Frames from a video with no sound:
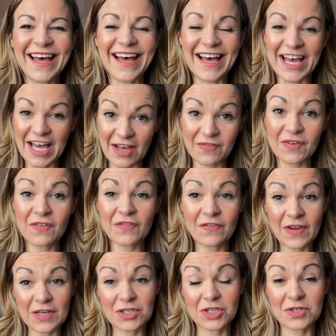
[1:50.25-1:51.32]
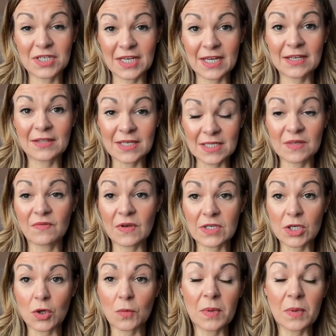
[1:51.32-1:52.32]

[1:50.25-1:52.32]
I haven't featured it in this video.